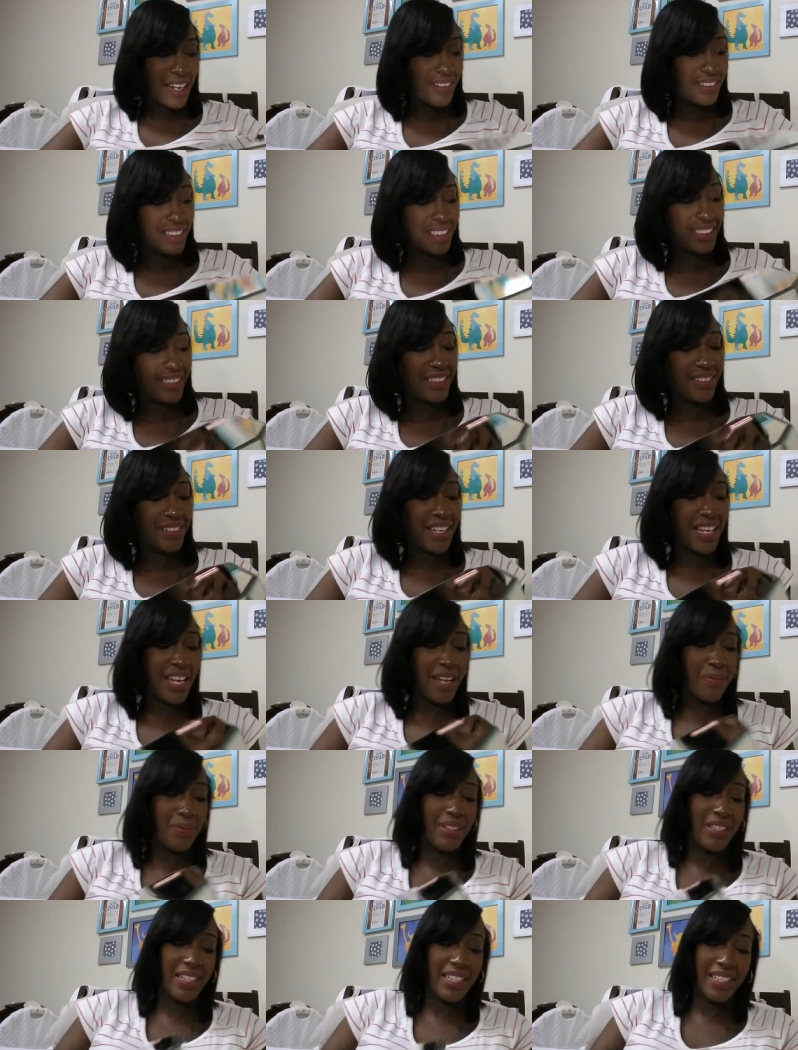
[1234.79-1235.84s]
I was just so
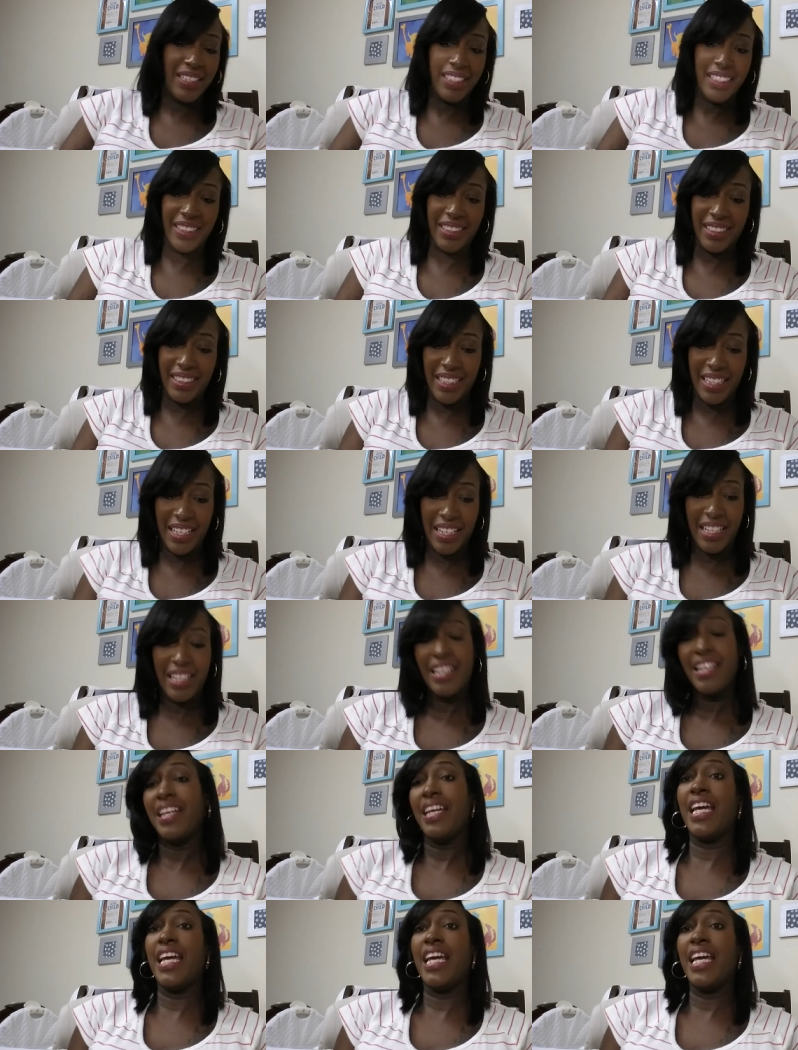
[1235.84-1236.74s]
happy to get this thing.